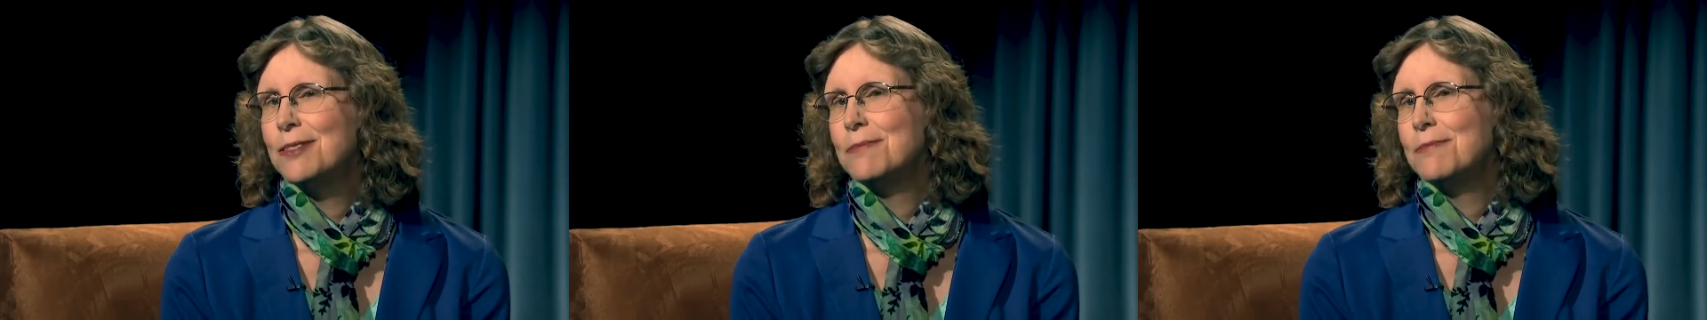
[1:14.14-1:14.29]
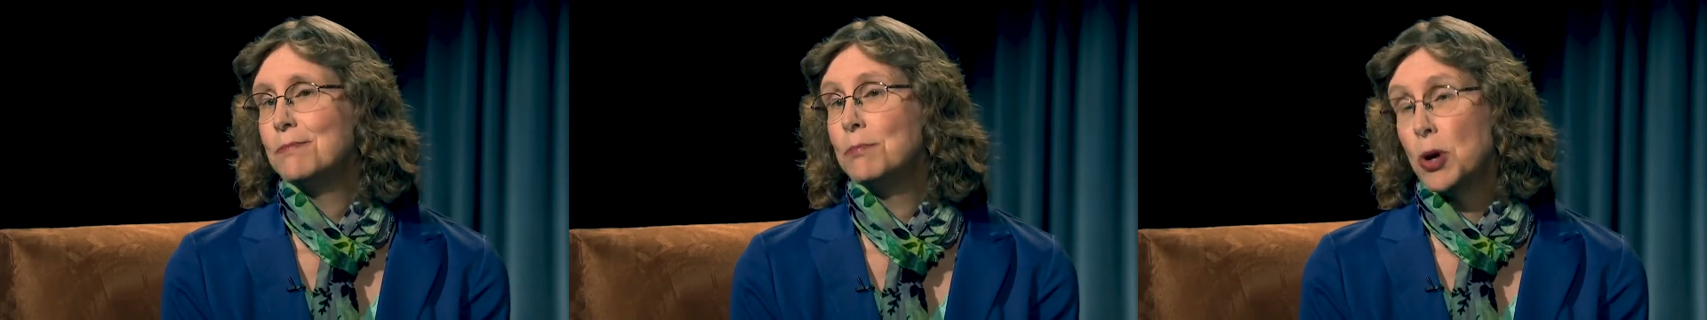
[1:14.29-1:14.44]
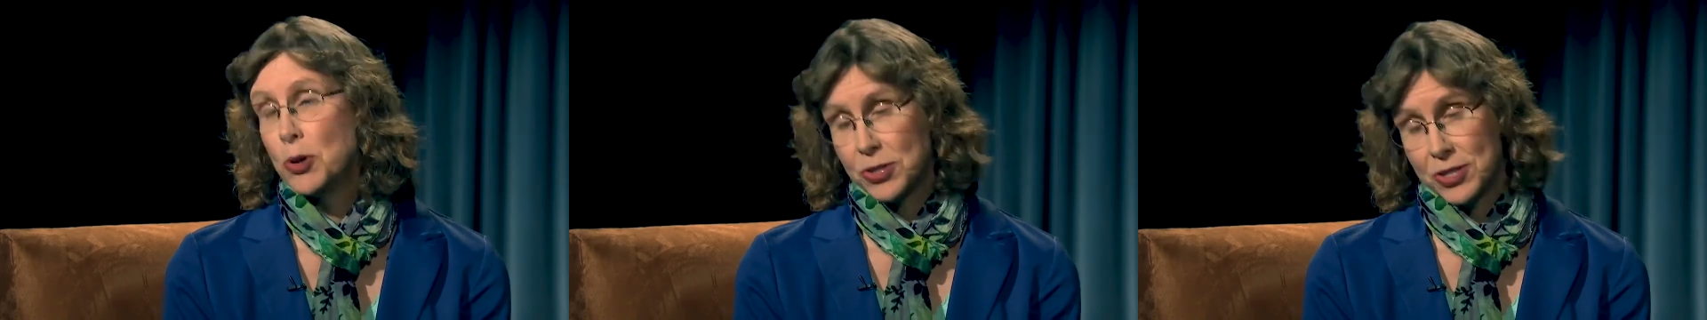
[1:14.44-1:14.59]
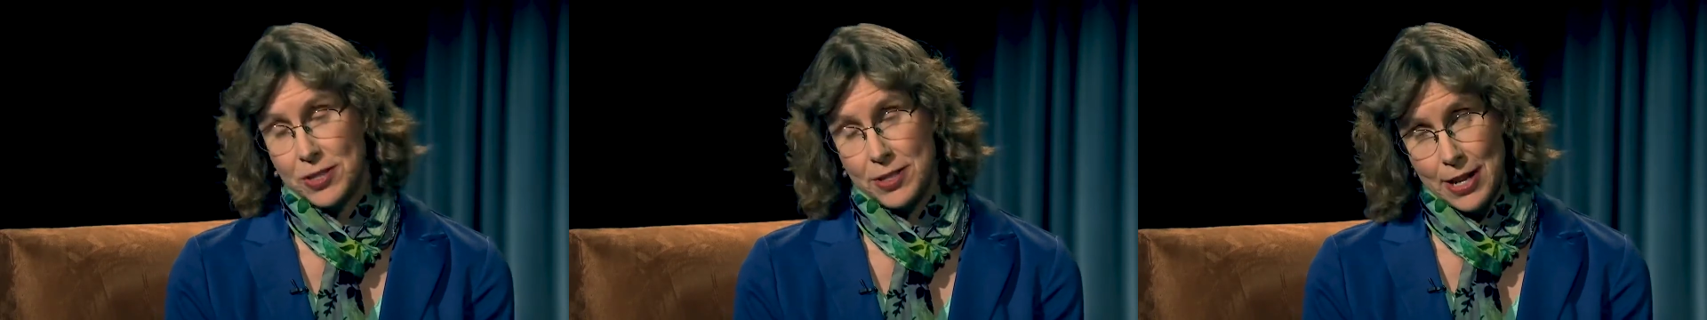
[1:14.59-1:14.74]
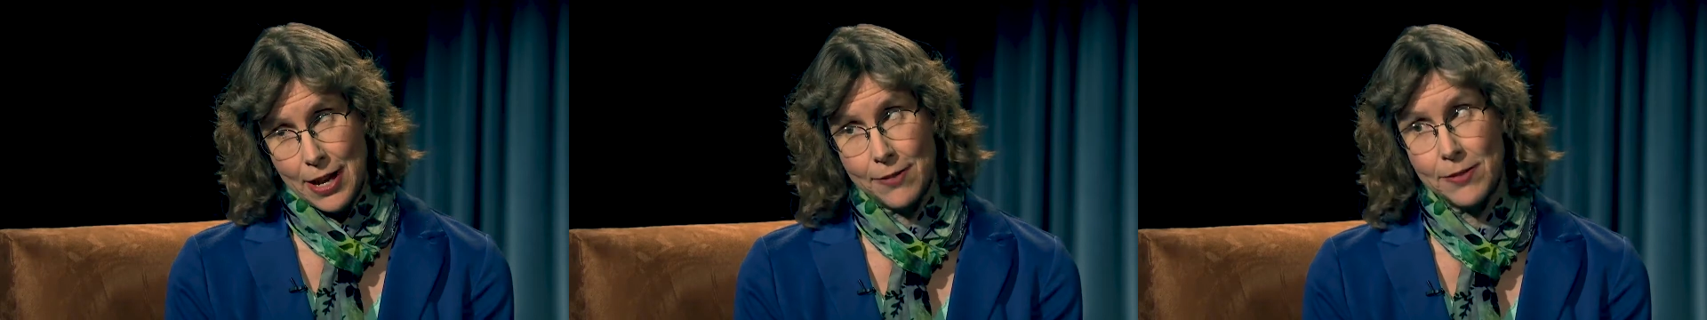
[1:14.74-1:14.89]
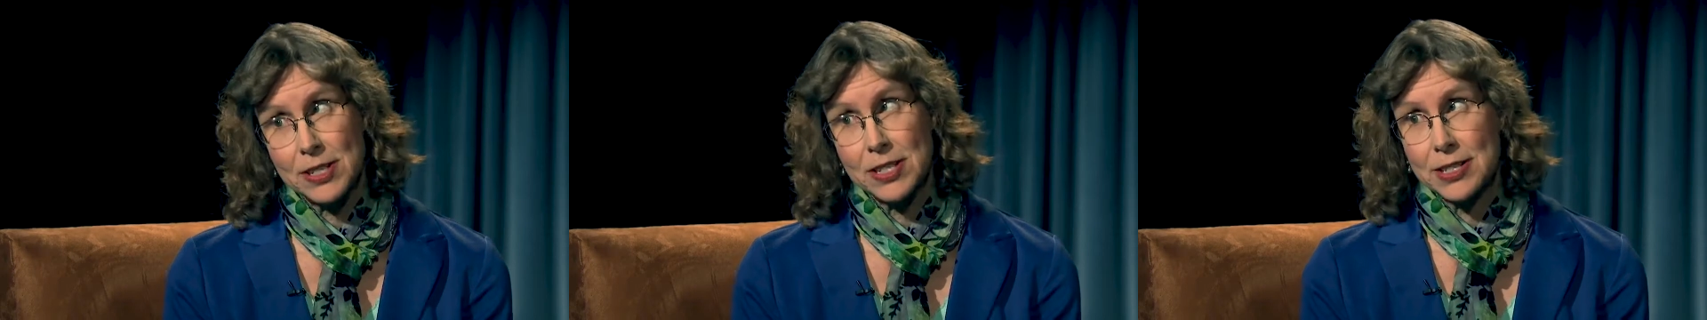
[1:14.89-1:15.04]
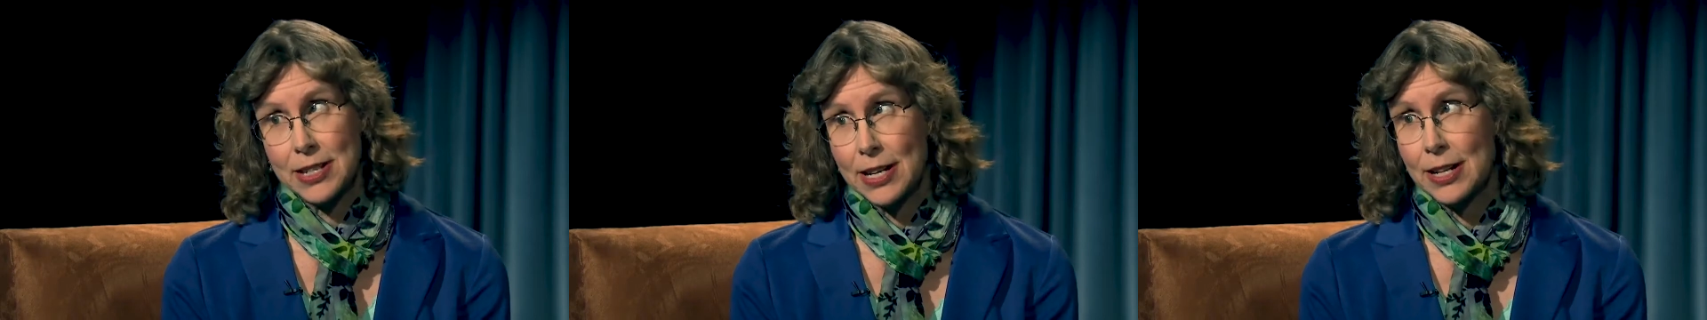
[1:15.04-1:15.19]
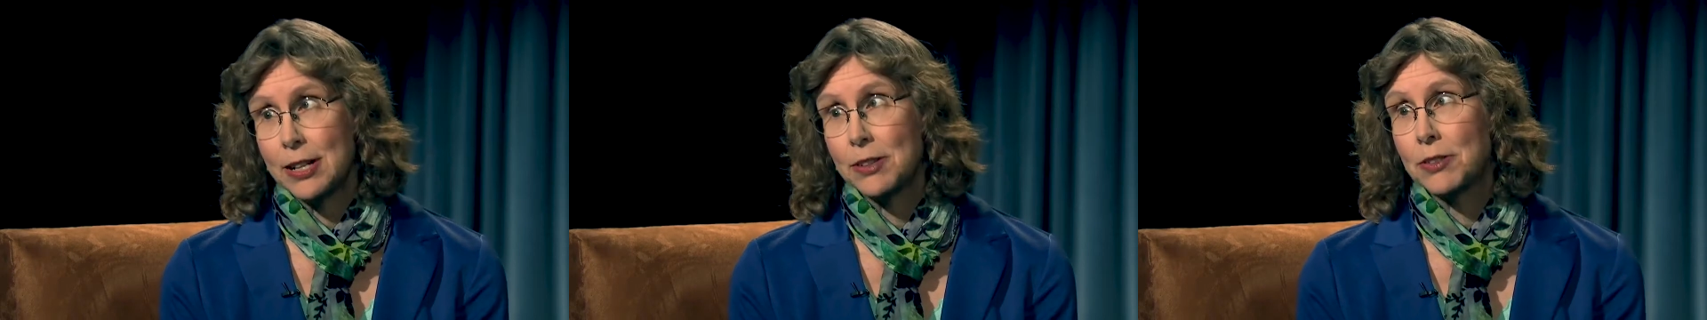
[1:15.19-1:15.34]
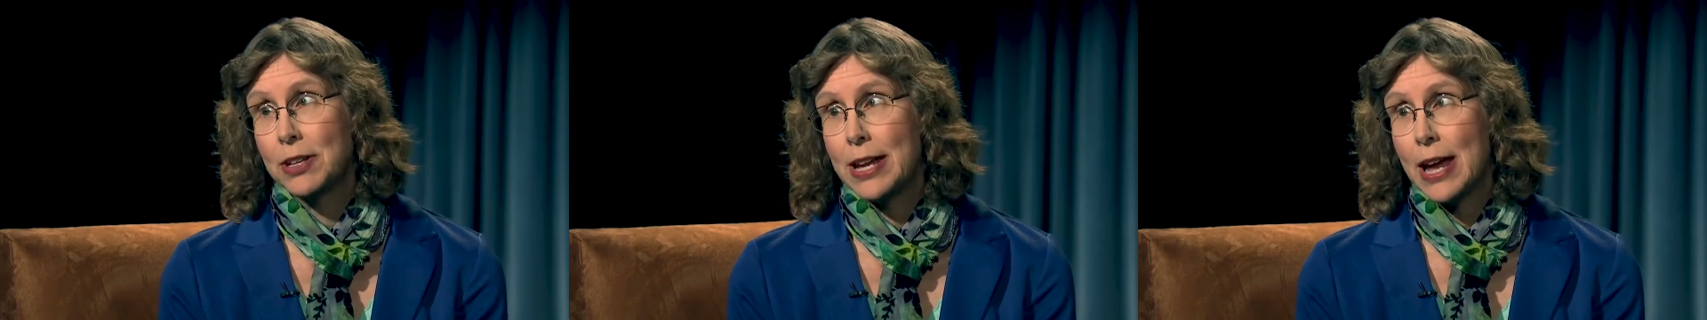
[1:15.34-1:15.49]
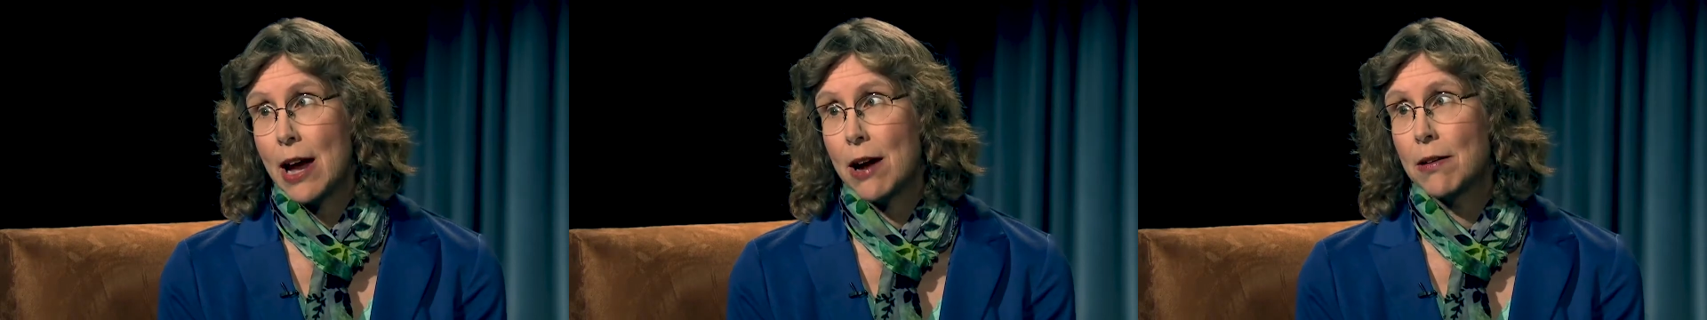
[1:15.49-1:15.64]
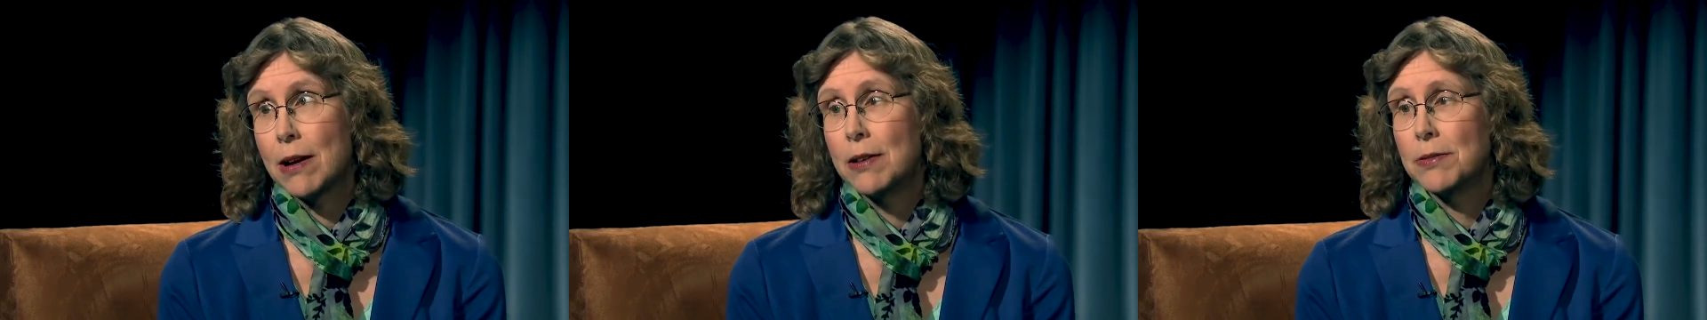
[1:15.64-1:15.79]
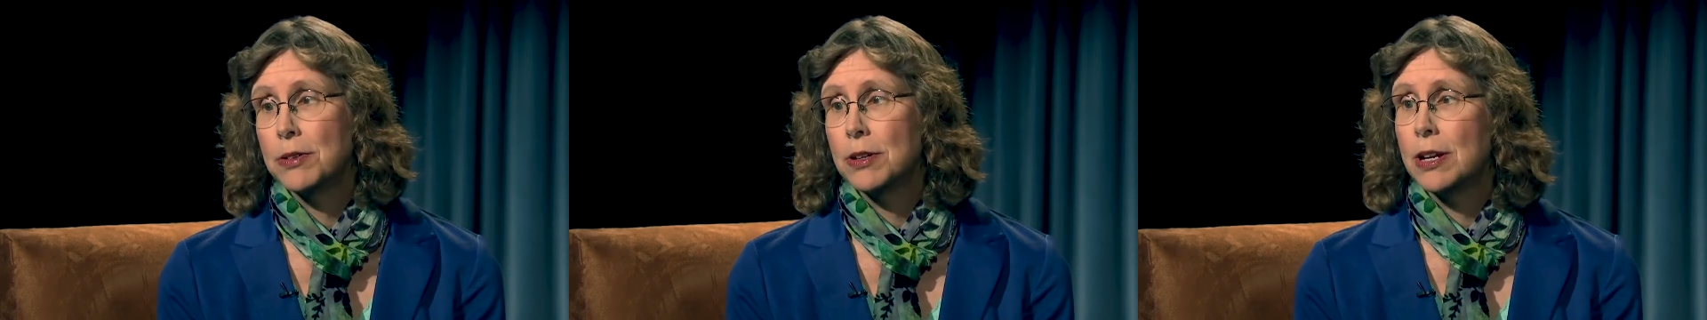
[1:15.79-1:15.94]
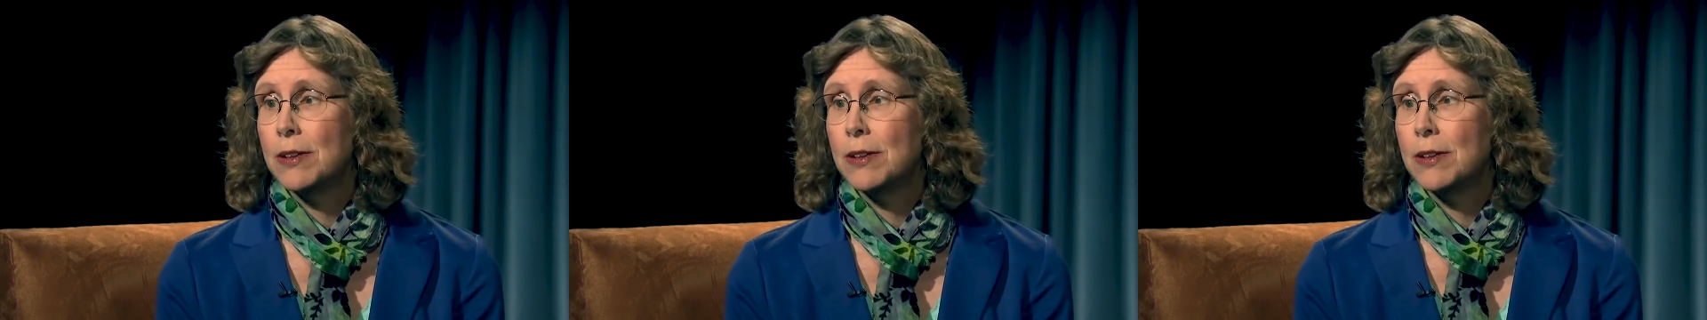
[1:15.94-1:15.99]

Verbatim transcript: Most devastatingly, however,